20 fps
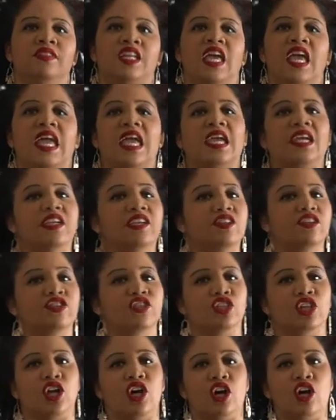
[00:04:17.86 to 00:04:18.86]
8 years
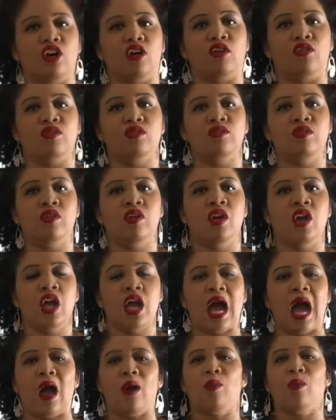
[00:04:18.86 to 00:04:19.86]
ago.
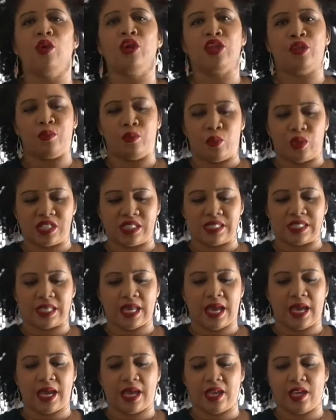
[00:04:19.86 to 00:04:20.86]
I wore them one
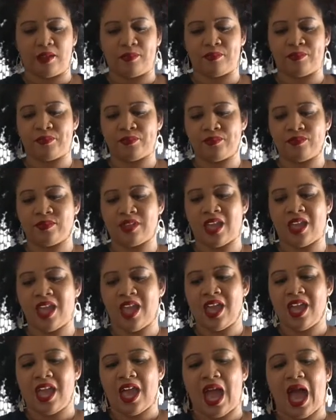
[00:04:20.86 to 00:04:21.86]
time.
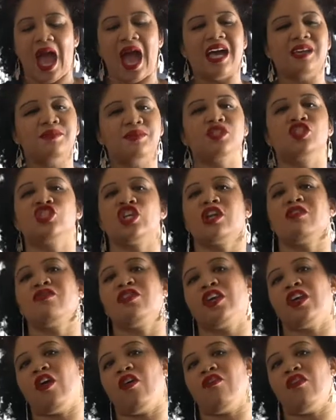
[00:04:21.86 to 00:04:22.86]
I'm still trying to
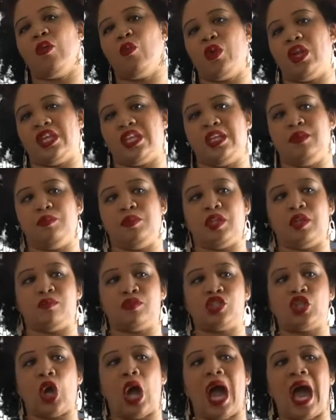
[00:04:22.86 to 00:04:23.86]
figure out if I want to keep them.
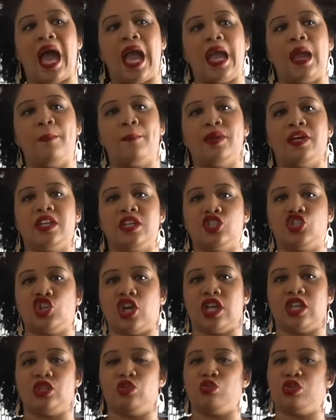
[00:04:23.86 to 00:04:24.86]
So I am going to
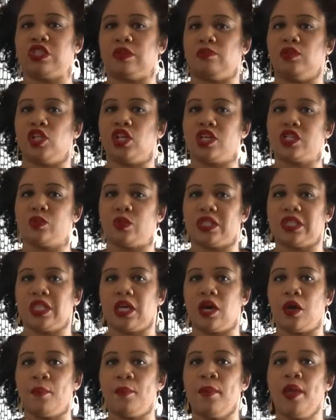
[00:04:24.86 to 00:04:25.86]
try to do some looks with
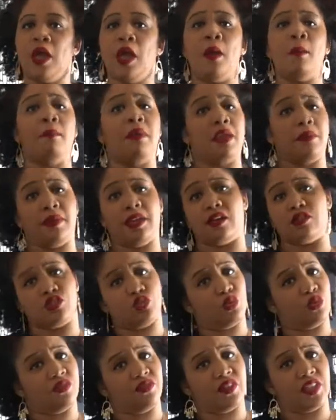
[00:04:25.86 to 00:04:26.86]
them. Maybe I'll
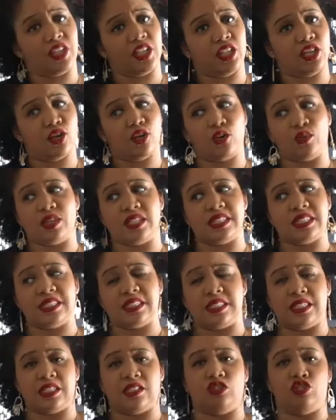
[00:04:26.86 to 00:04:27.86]
do a video and,
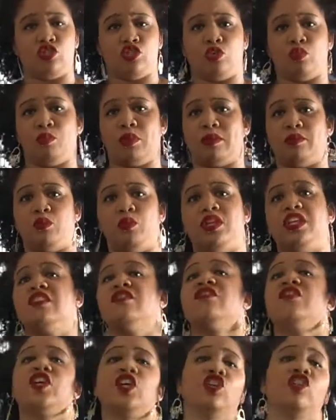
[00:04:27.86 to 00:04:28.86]
you know, maybe we can
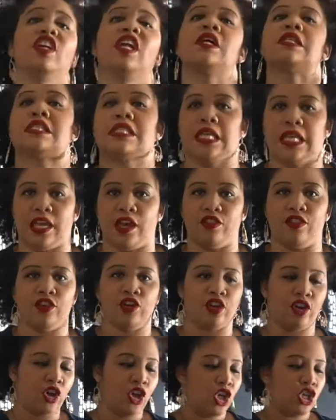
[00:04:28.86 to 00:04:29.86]
figure it out
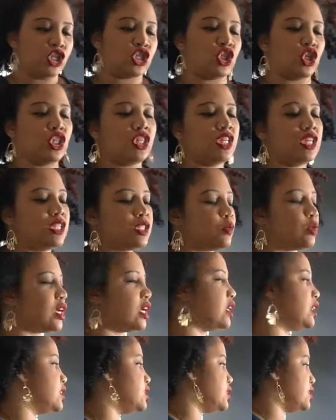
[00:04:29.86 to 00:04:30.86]
together. So these we're going to